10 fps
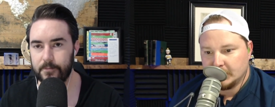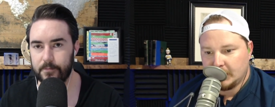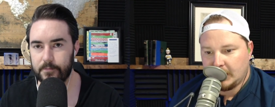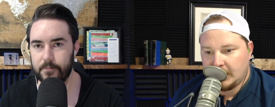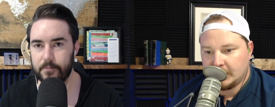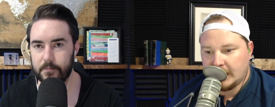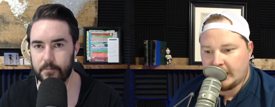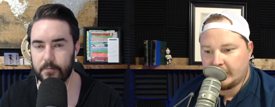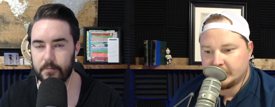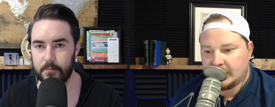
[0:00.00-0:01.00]
Speaker 1: And
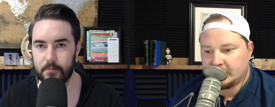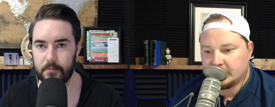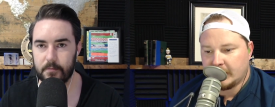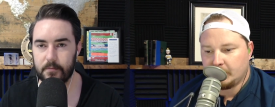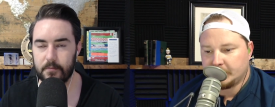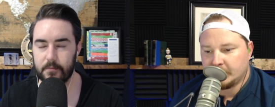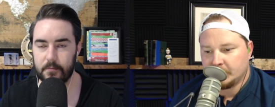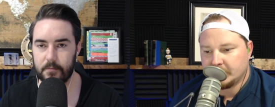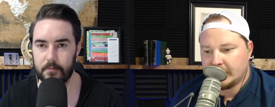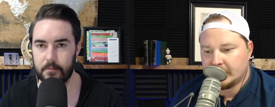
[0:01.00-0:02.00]
Alexander Hamilton
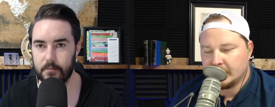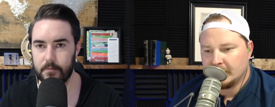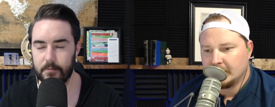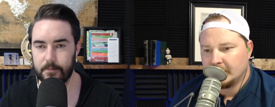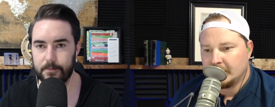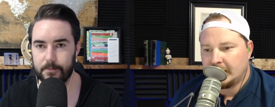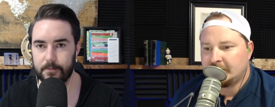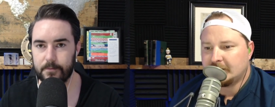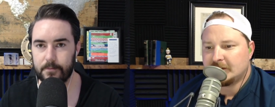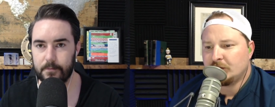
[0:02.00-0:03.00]
was like
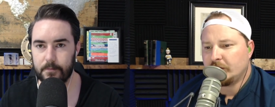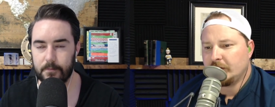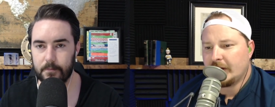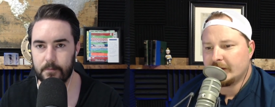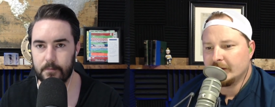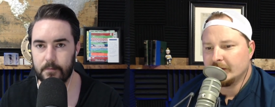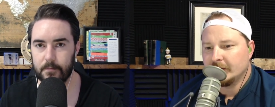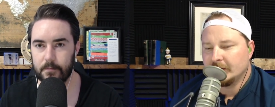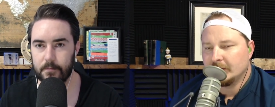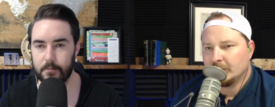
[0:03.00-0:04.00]
he's essentially like,
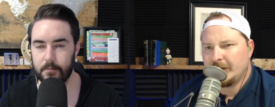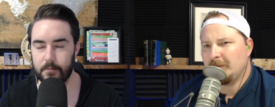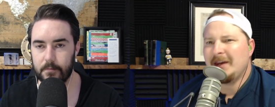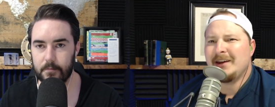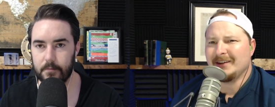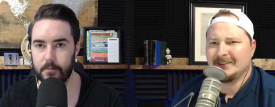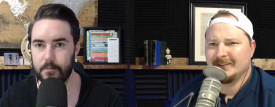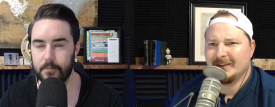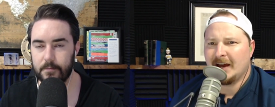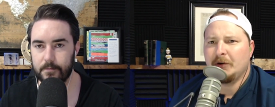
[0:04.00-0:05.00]
"What do you mean?
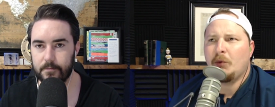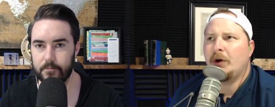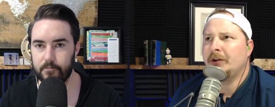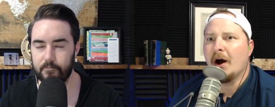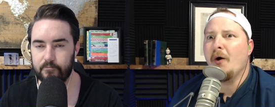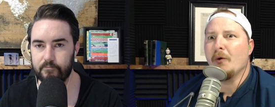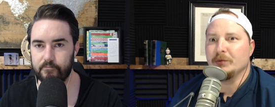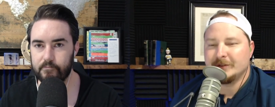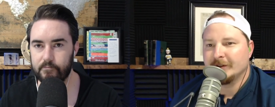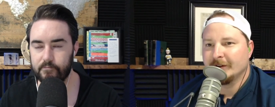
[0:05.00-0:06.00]
Everyone knows.